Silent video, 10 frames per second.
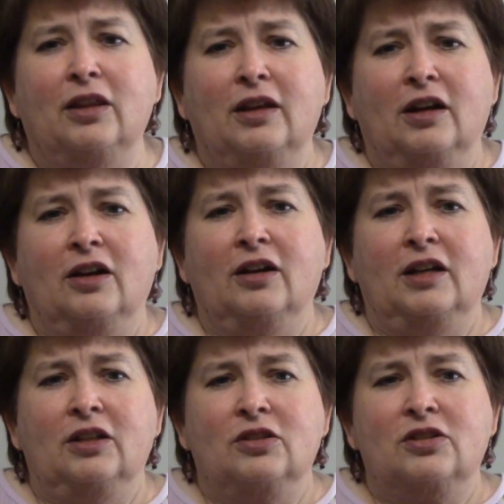there
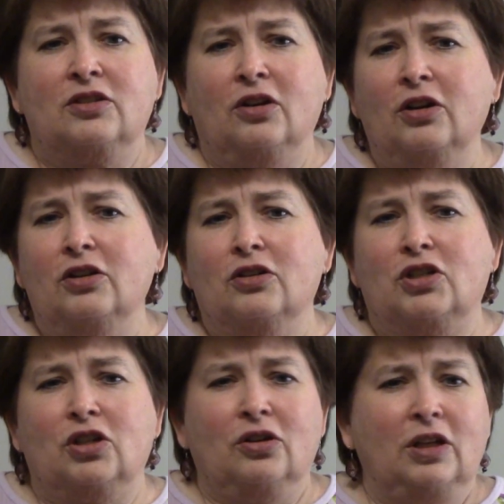and start your
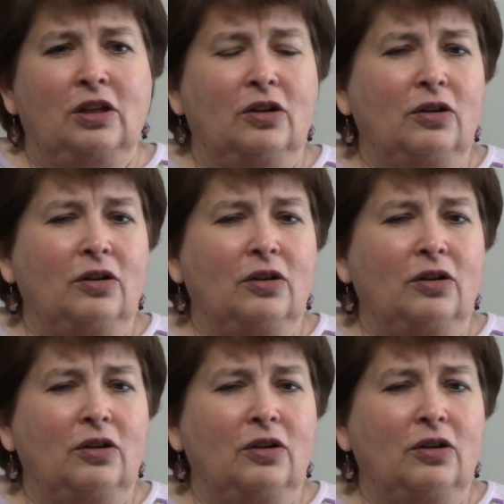journey